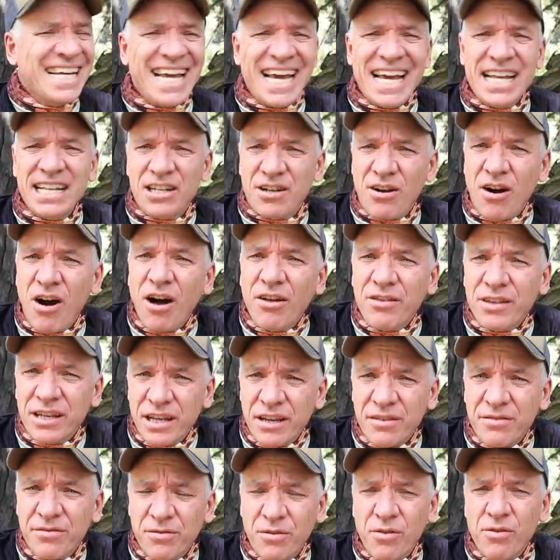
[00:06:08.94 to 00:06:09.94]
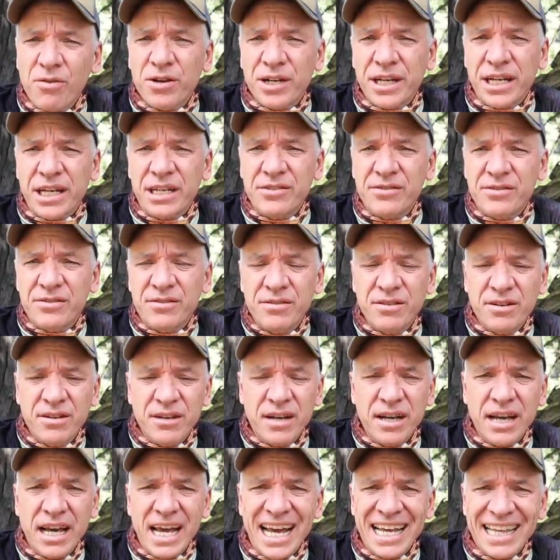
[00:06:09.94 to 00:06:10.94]
and call the authorities
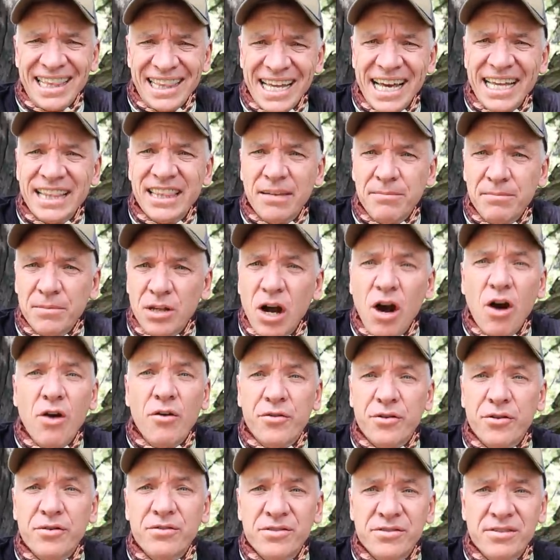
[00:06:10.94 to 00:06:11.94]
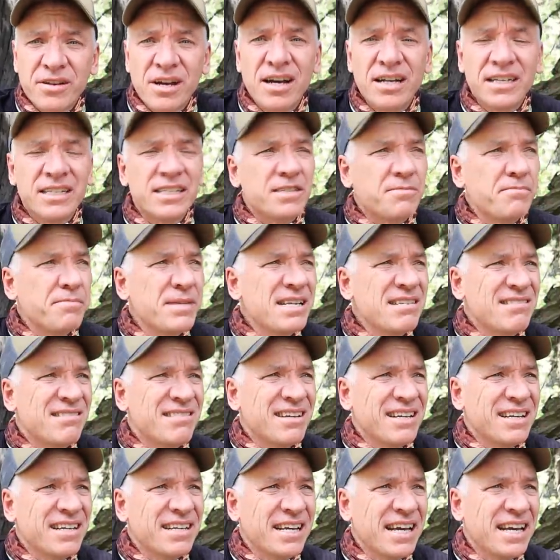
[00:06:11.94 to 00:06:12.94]
and let them know their son is
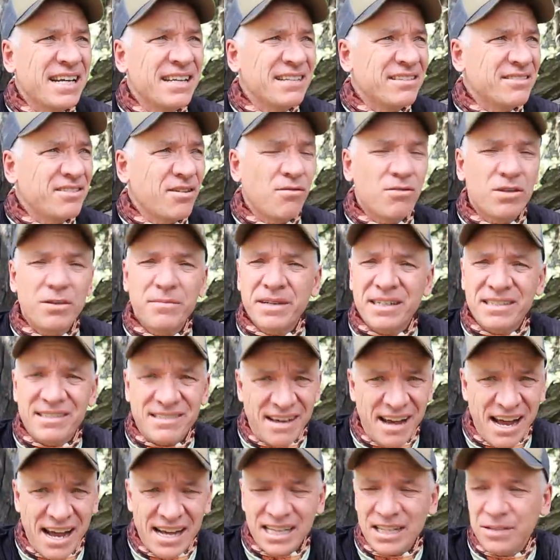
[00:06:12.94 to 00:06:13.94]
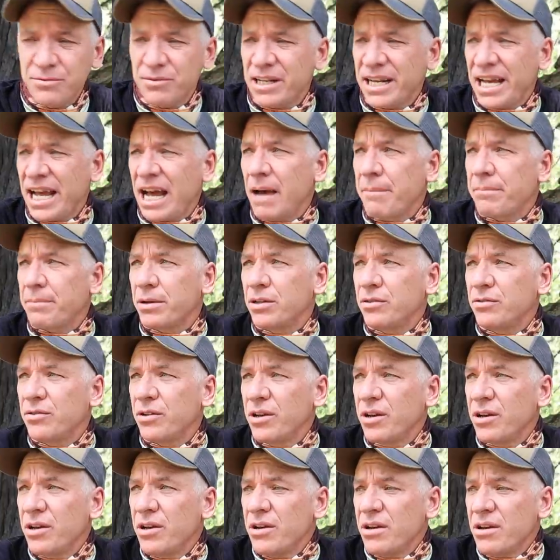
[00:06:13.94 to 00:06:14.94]
missing. And he told them exactly what happened.
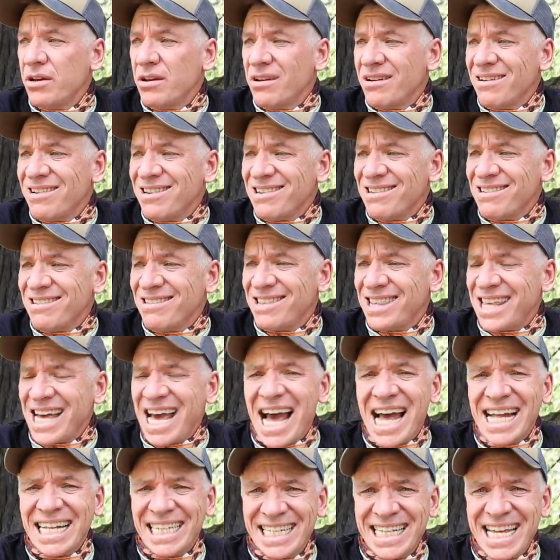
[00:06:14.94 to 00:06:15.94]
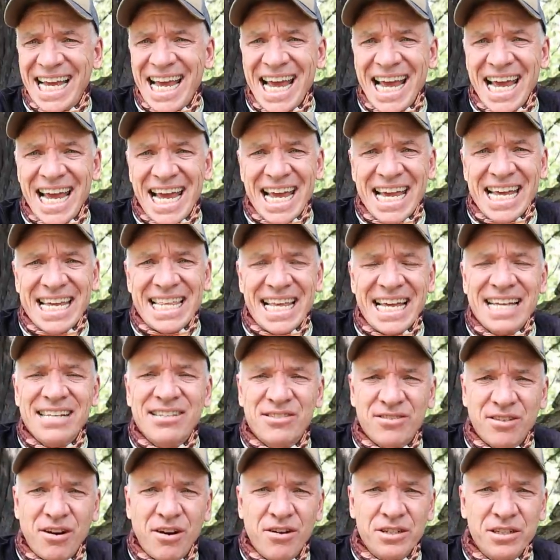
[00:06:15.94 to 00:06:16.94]
That day, they
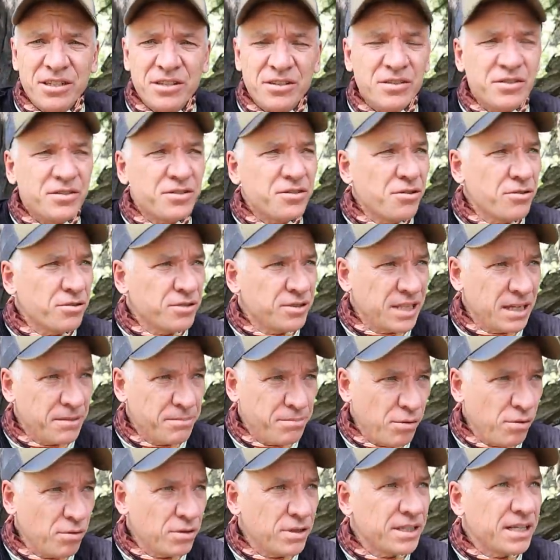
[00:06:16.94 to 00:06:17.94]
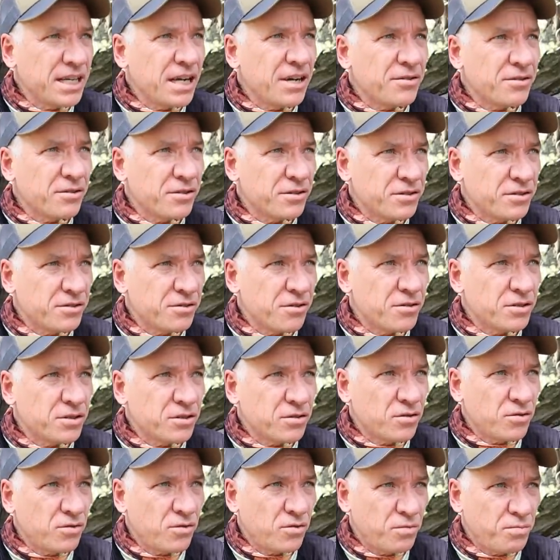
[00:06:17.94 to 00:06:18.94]
started a search. They pulled together a
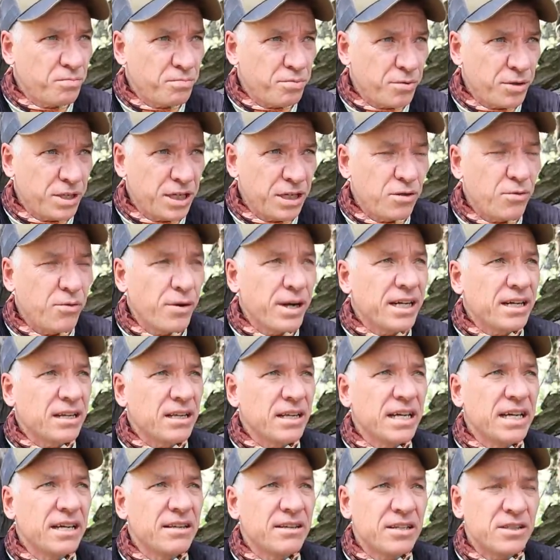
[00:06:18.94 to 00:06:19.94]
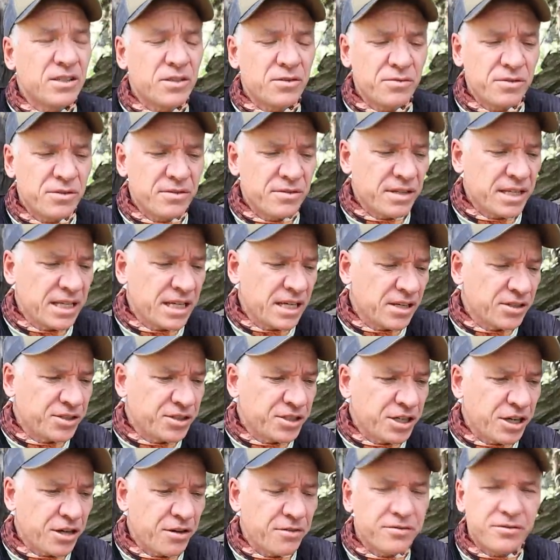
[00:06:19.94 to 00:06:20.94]
search pretty quickly. This was the uh,
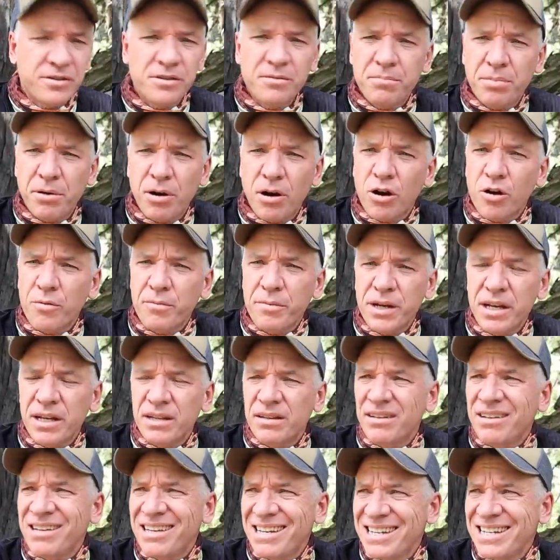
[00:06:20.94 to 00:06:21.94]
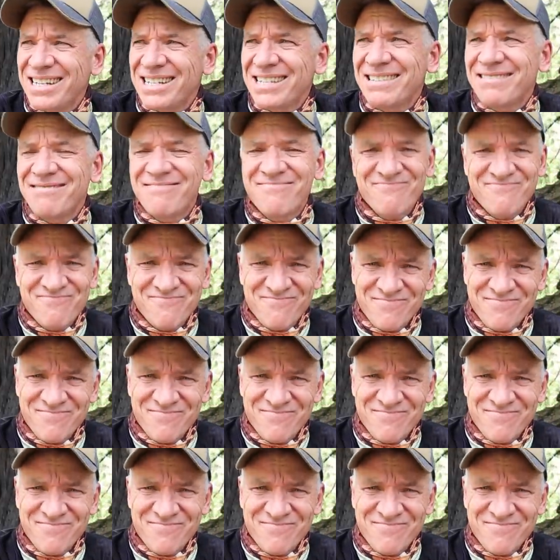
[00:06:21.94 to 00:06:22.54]
sheriff's department in